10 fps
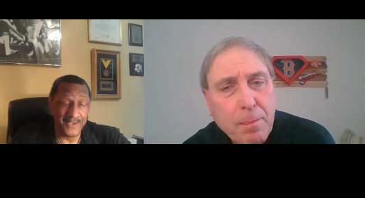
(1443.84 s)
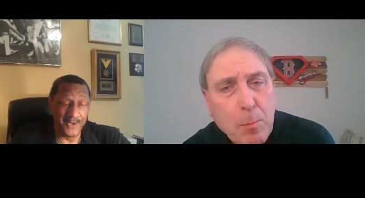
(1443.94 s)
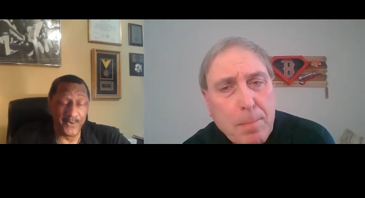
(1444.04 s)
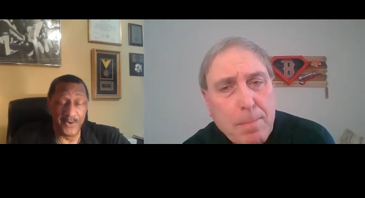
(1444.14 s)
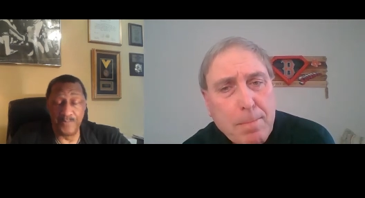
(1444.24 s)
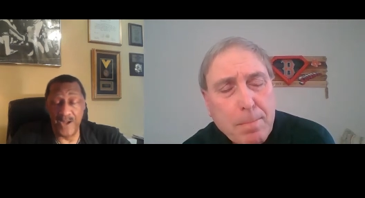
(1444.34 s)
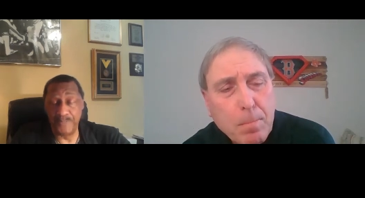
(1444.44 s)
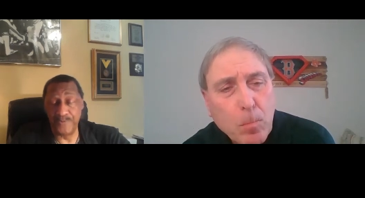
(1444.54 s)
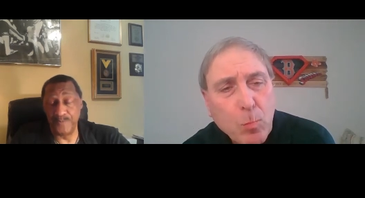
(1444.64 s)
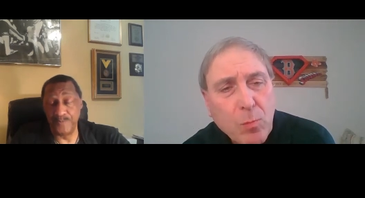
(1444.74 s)
Speaker 1: you know we we're in
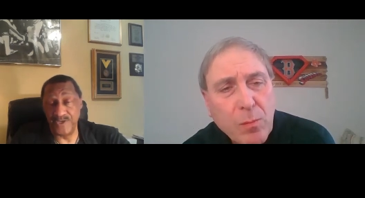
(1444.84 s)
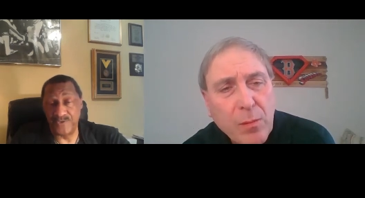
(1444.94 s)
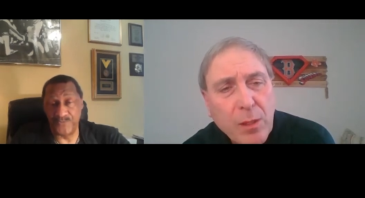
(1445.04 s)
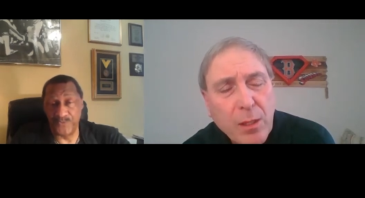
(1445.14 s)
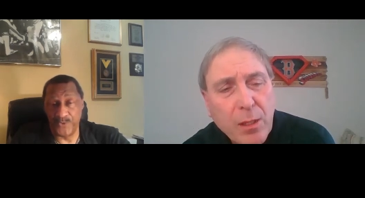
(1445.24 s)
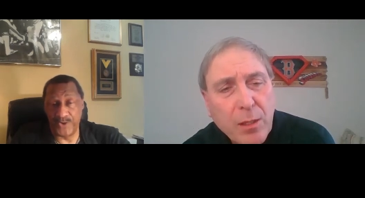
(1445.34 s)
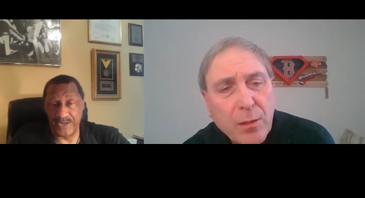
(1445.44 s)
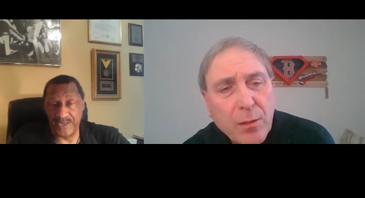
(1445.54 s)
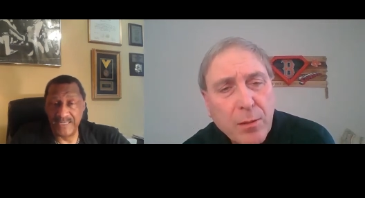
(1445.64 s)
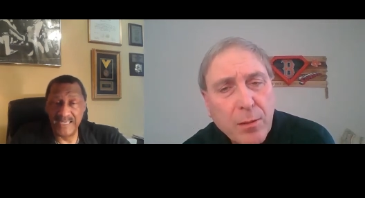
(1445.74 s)
Pompano Beach,
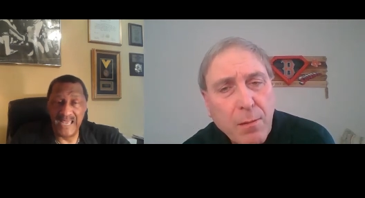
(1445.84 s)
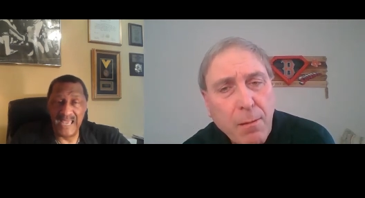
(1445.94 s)
Florida,